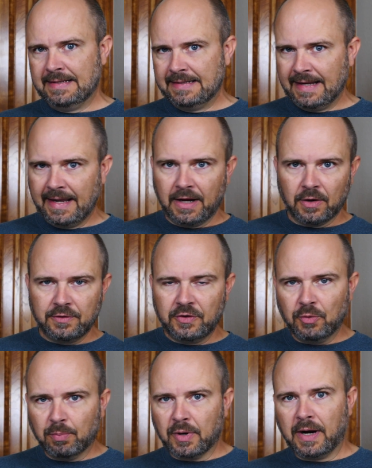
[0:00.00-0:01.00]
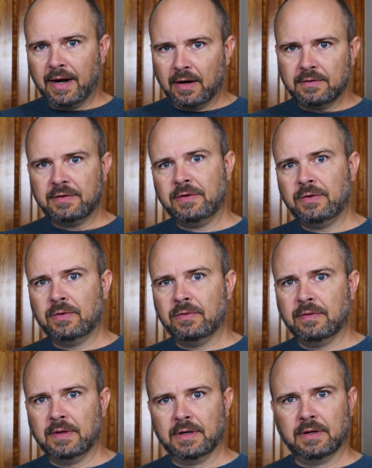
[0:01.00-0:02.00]
day or two prior to
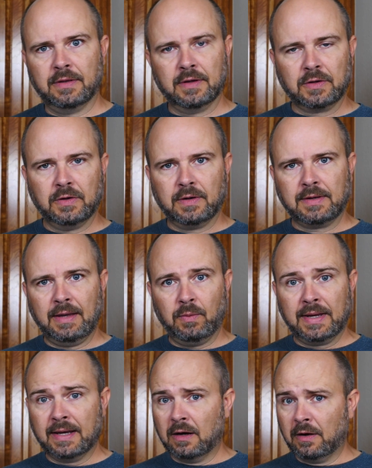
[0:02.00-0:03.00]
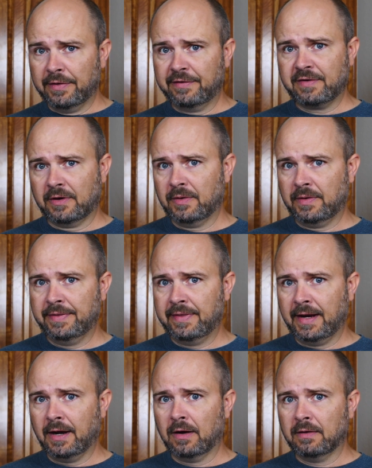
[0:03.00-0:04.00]
the cook, and we got all the salt on
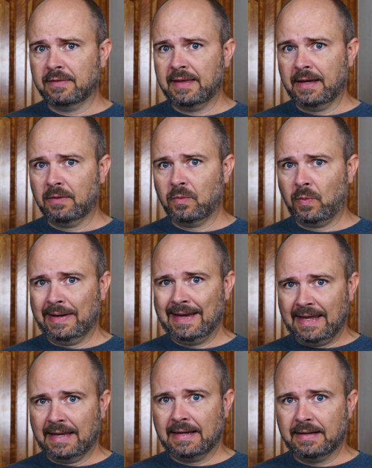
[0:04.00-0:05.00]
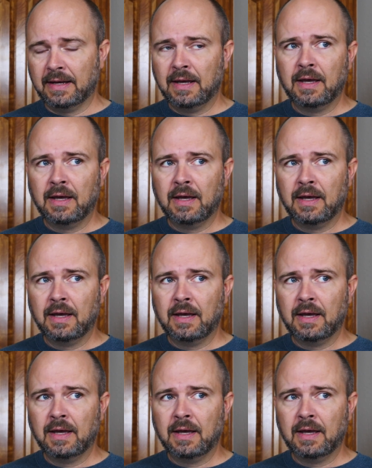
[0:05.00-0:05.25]
there that we need.